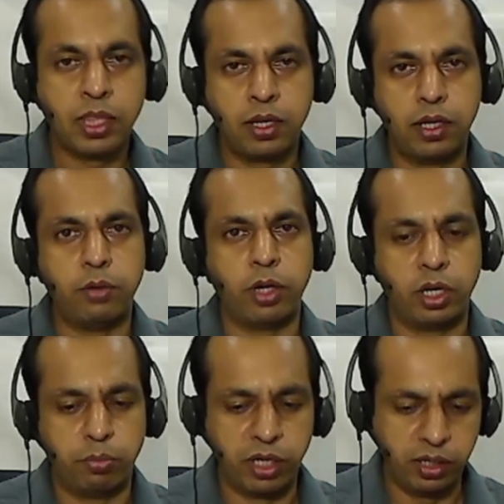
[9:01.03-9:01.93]

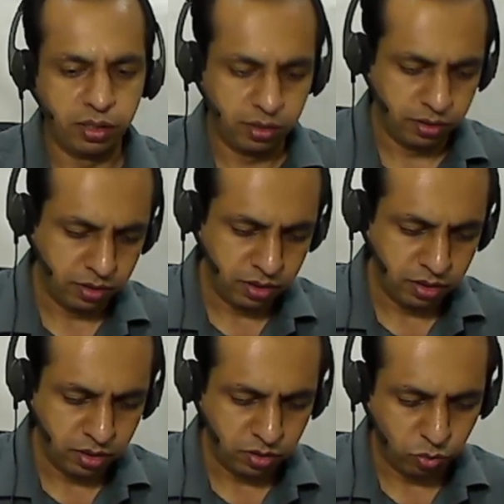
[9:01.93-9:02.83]
divided by
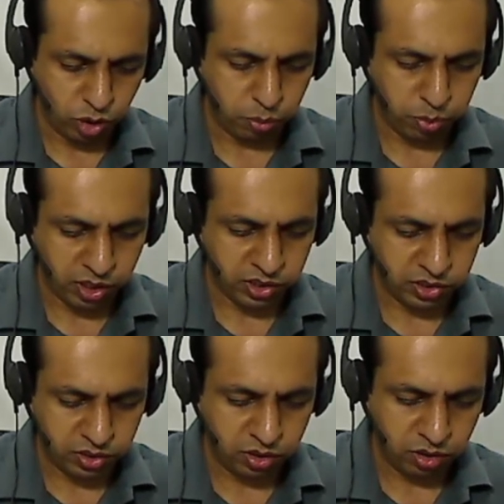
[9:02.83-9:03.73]
1
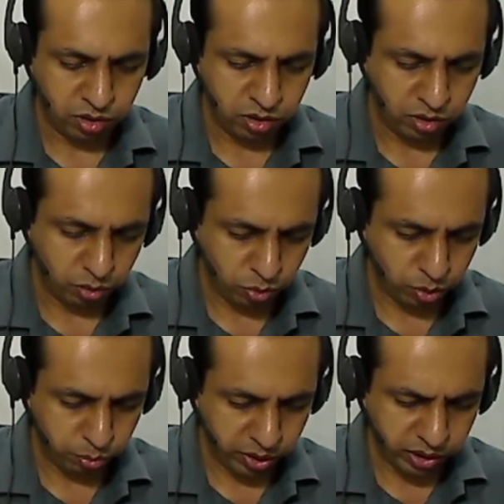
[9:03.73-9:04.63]
plus
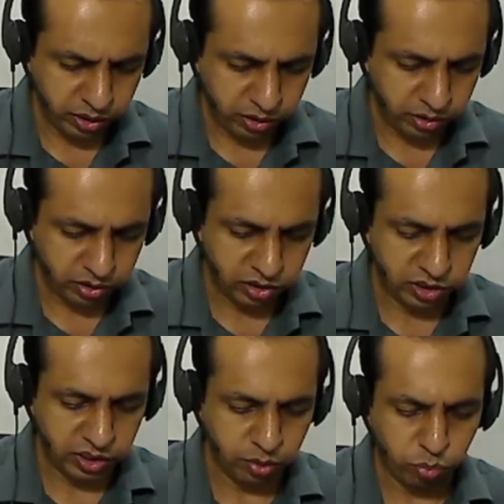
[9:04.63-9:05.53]
1 by
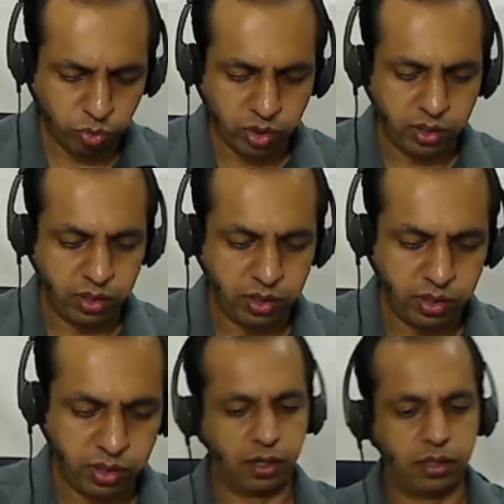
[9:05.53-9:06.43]
GM
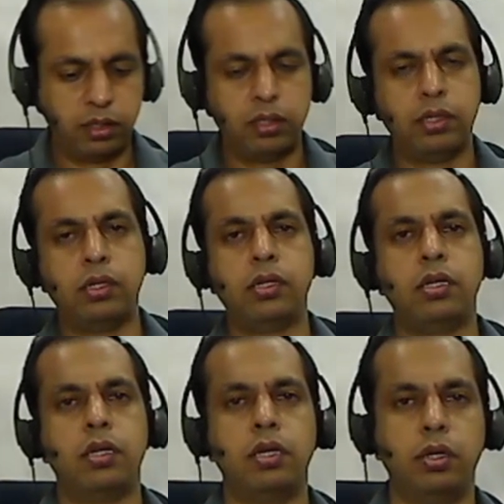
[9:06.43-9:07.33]
RL,
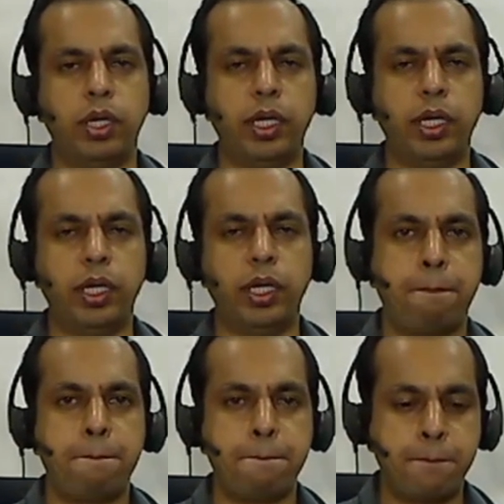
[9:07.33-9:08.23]
okay.
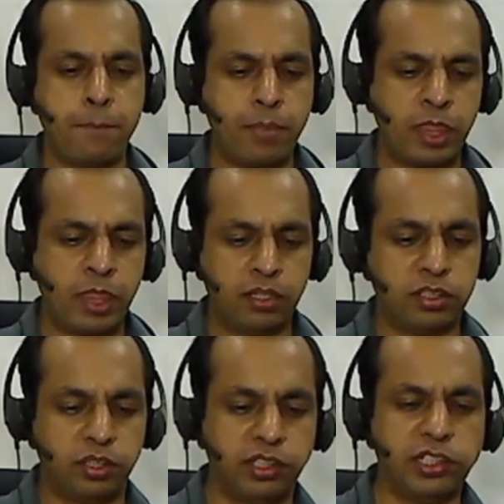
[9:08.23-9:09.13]

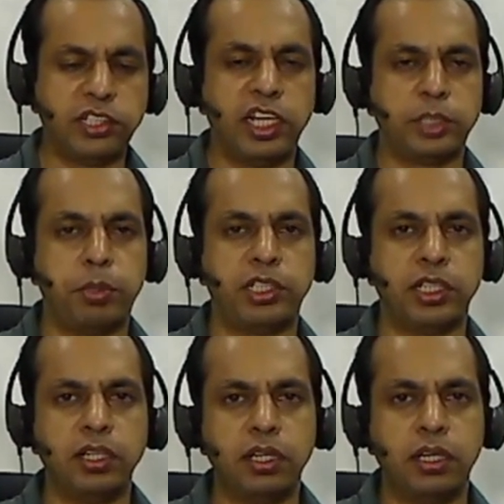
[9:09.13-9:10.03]
So this is the
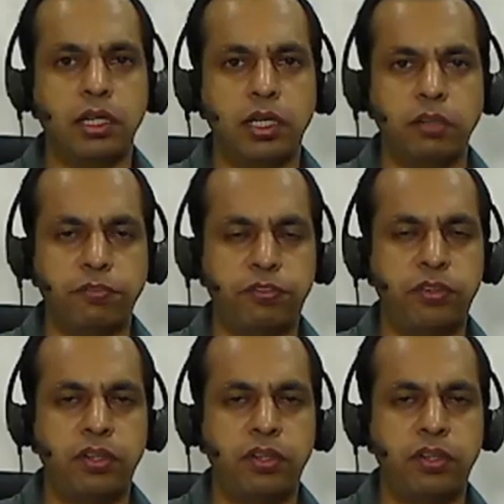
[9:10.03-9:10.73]
expression if